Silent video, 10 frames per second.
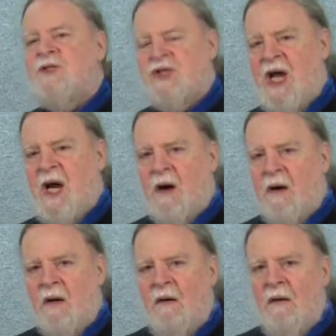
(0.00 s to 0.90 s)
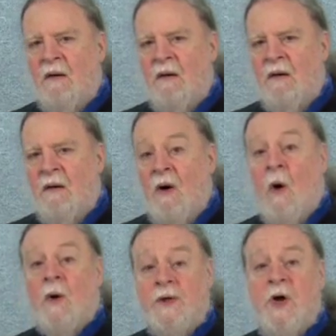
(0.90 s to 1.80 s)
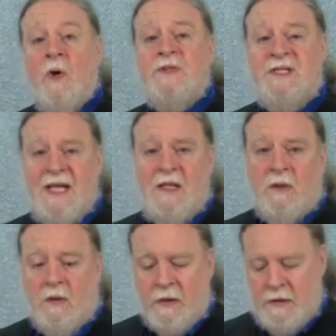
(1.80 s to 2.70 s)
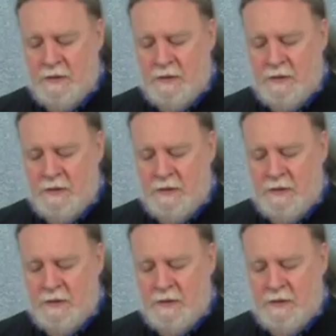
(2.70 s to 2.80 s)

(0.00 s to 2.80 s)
share or no deal.